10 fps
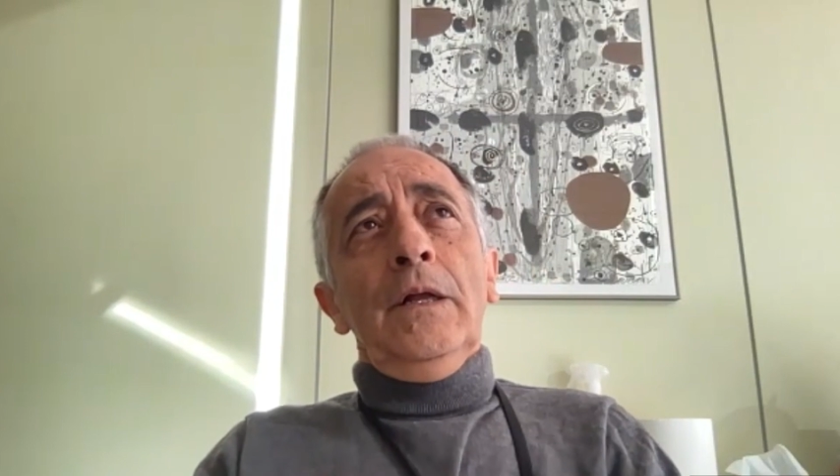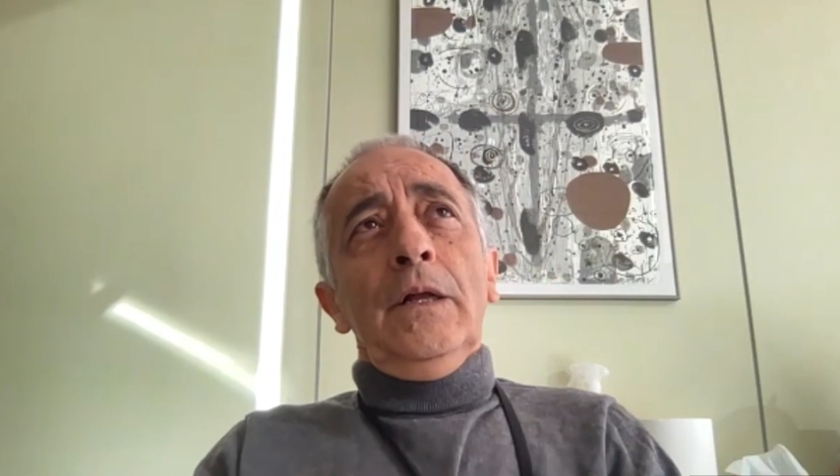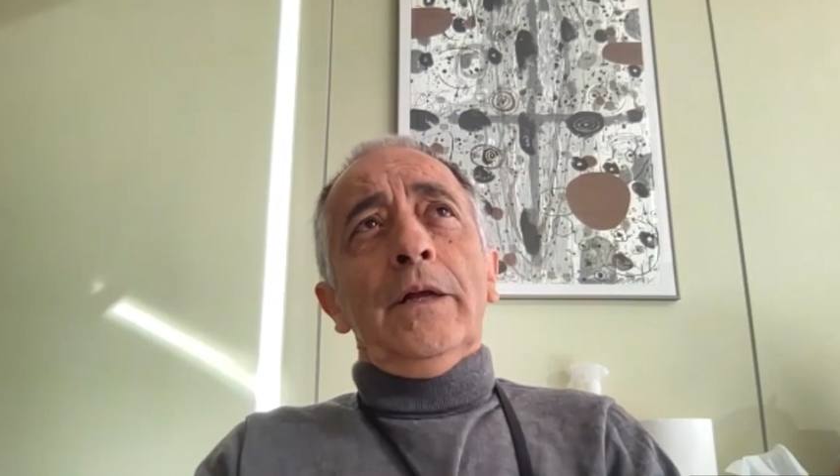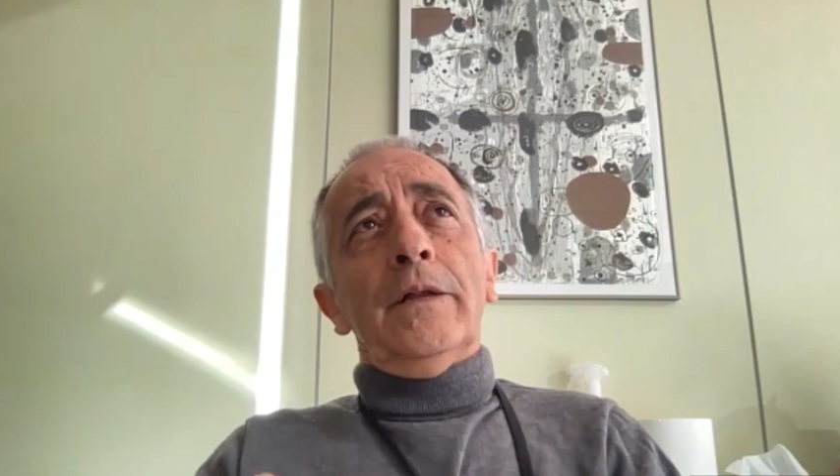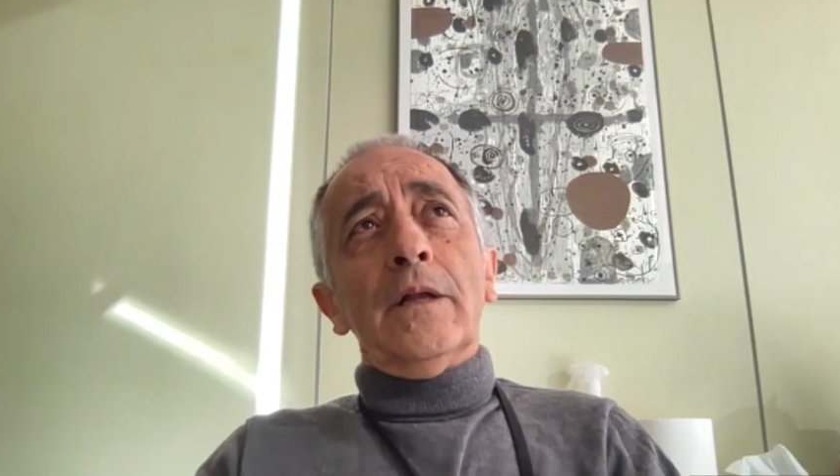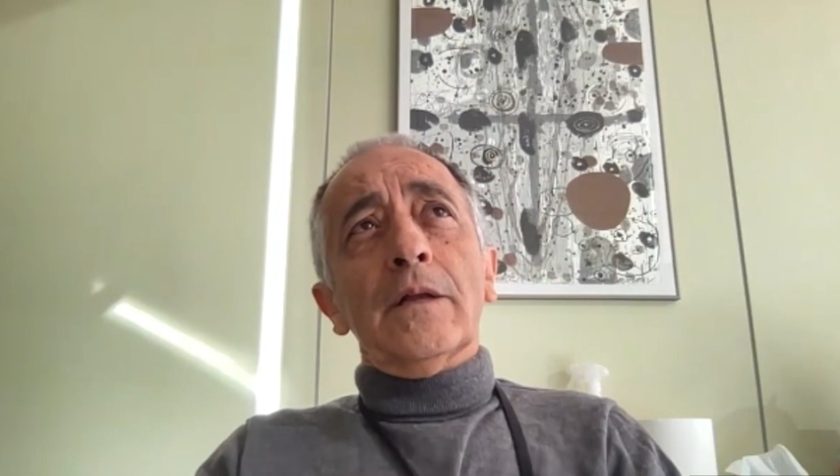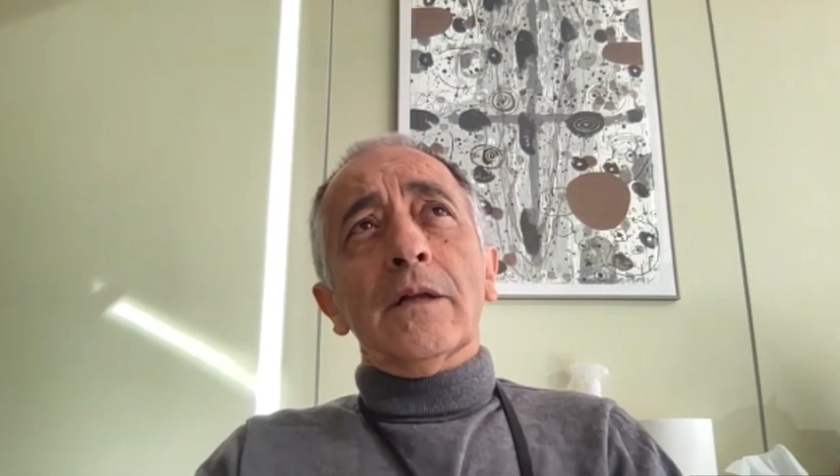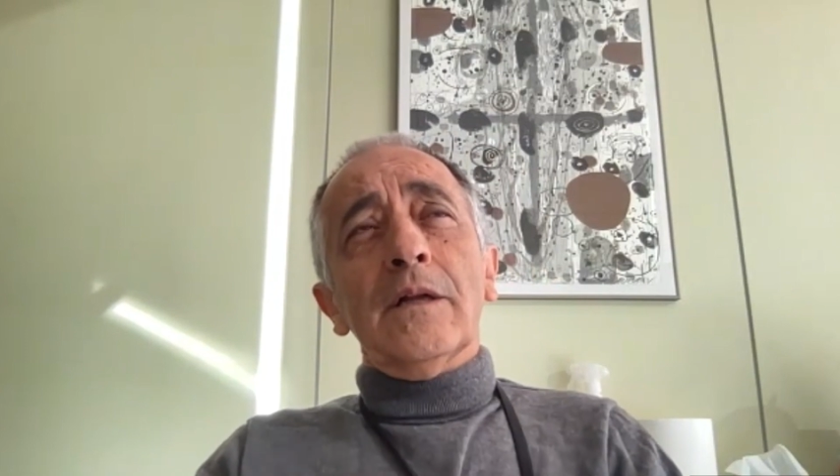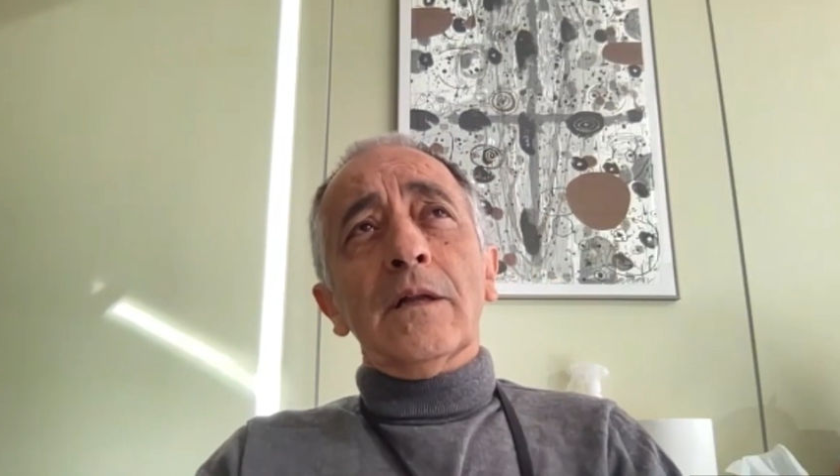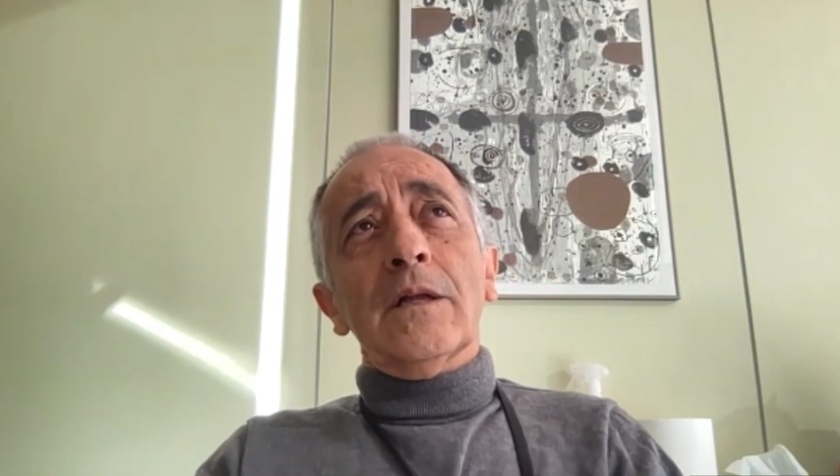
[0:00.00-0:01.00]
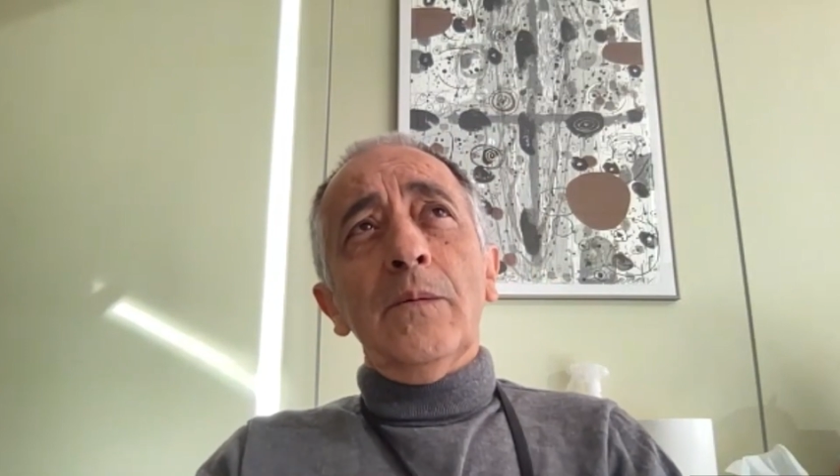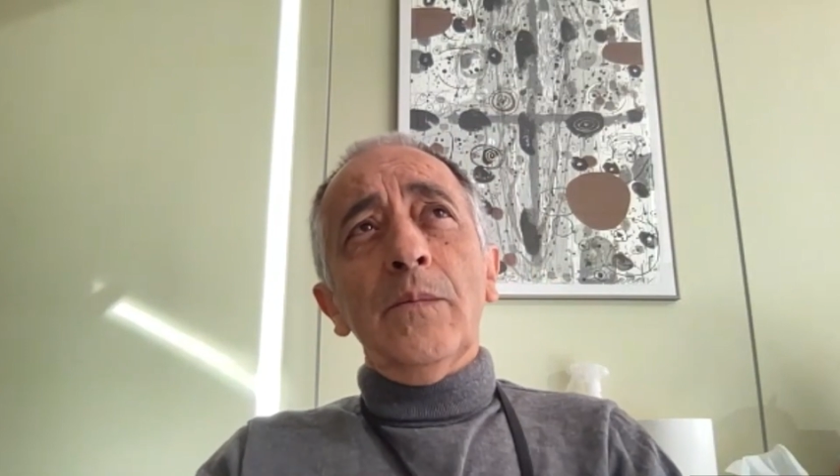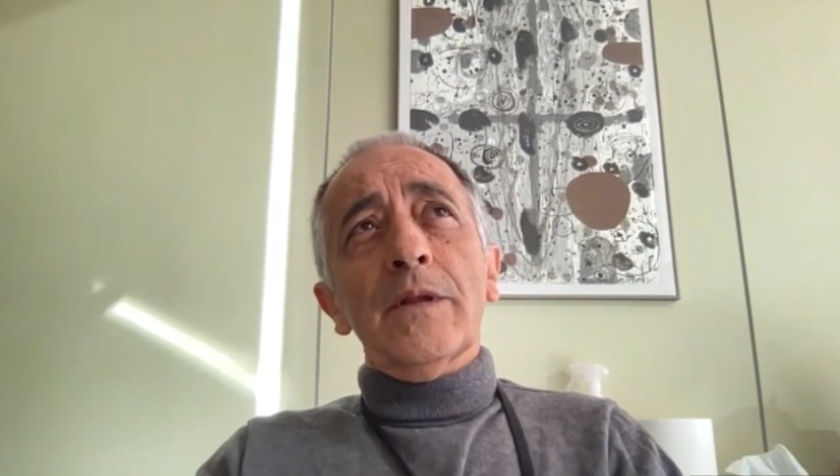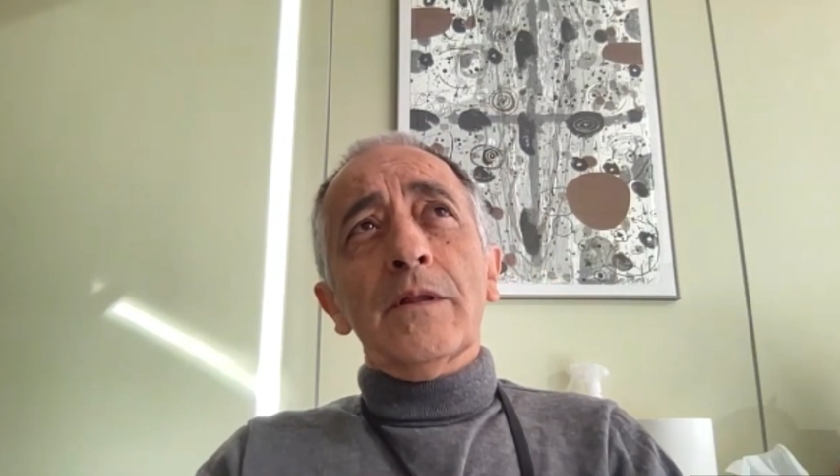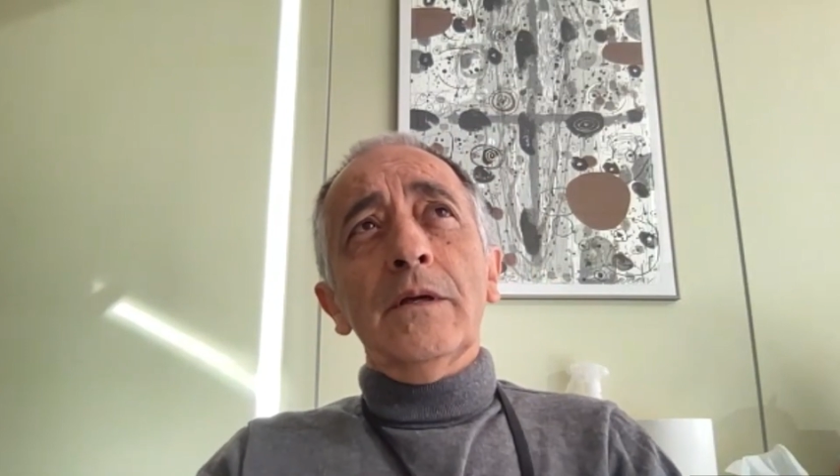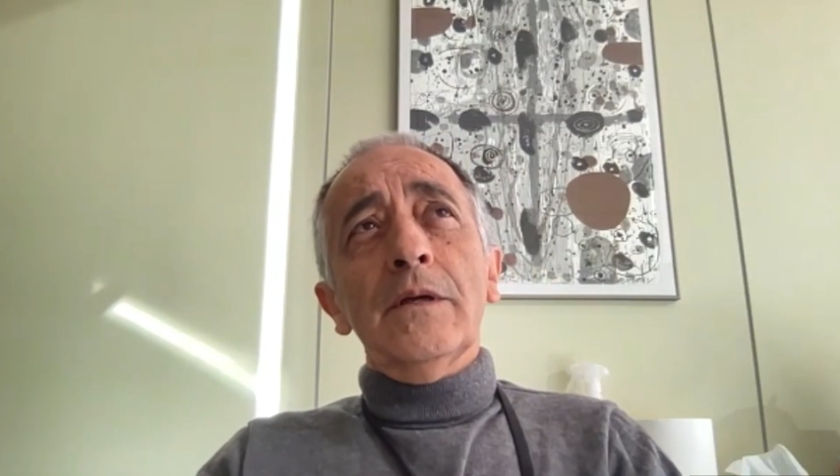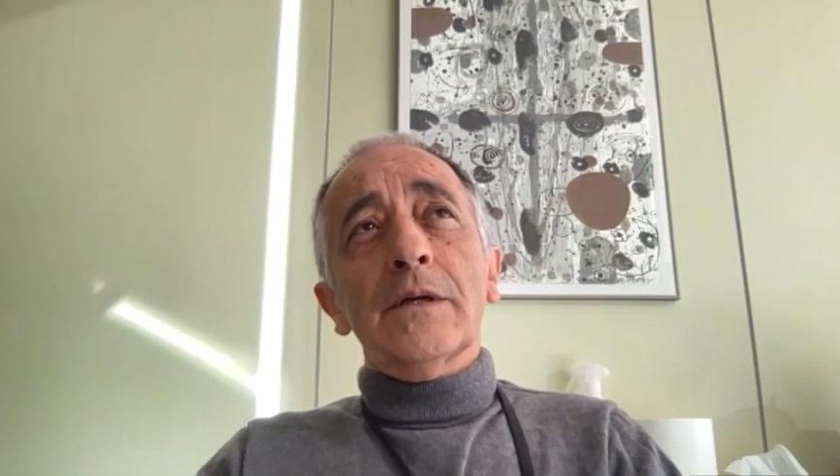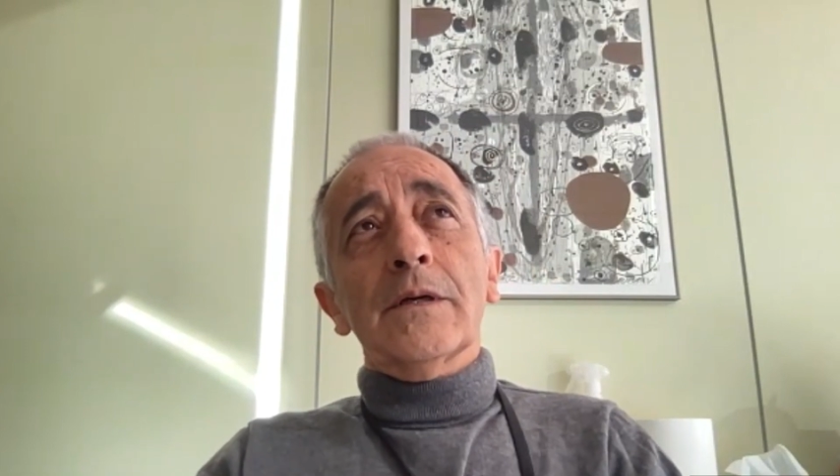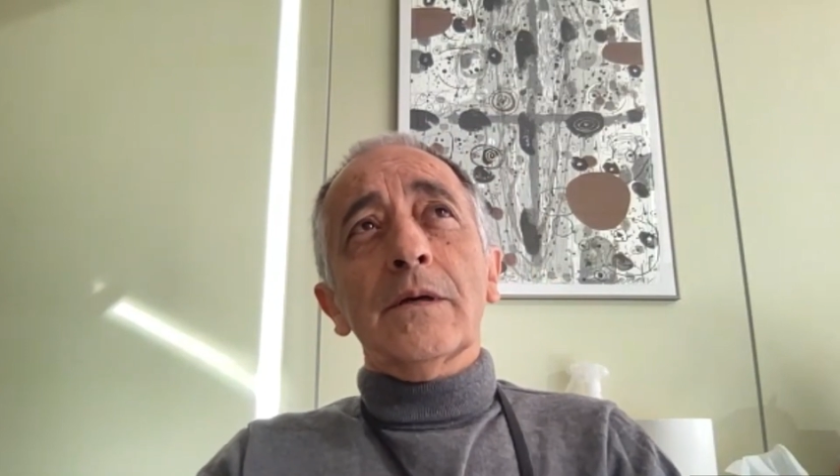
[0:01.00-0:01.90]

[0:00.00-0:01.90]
at that time, I think